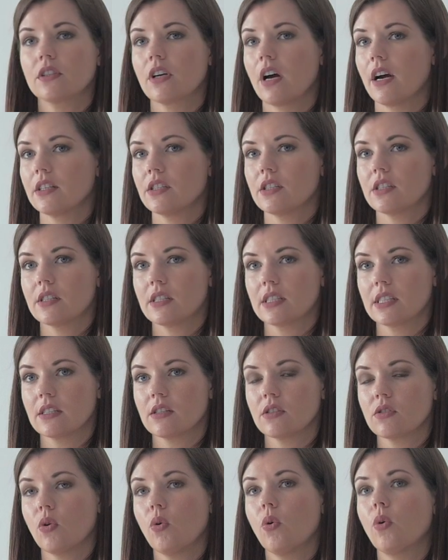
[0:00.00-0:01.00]

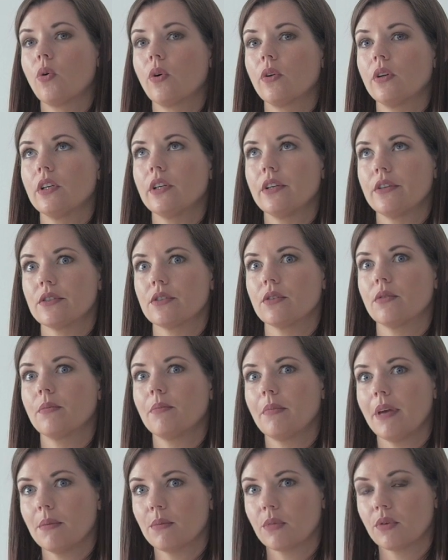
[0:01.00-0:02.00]
consciousness or lose your
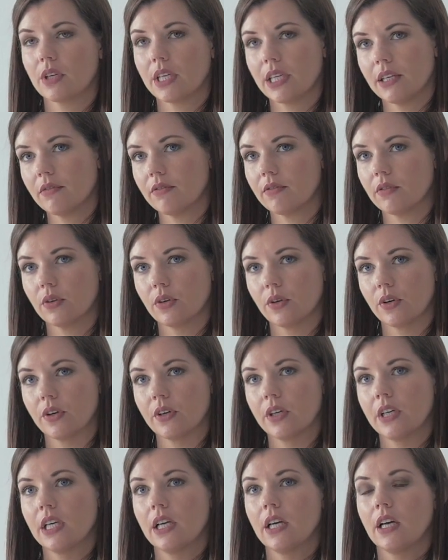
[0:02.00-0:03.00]
memory
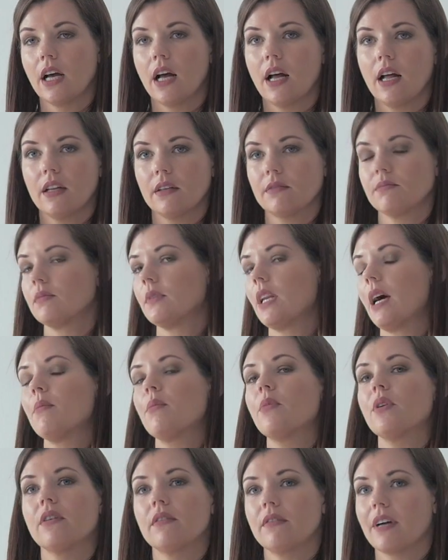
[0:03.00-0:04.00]
for a number of